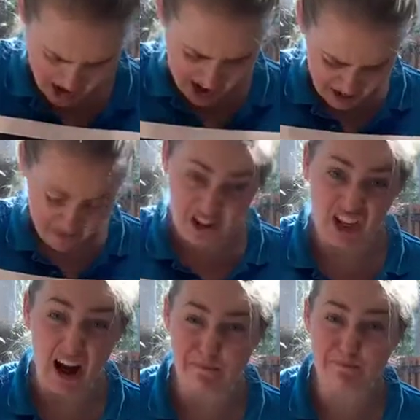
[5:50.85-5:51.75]
anglerfish
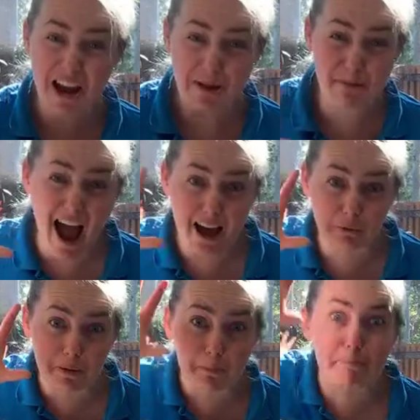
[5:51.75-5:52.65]
have big mouths
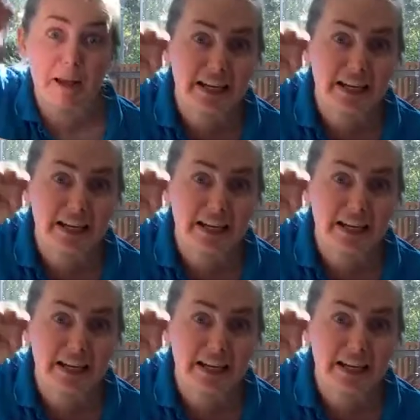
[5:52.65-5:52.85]
with big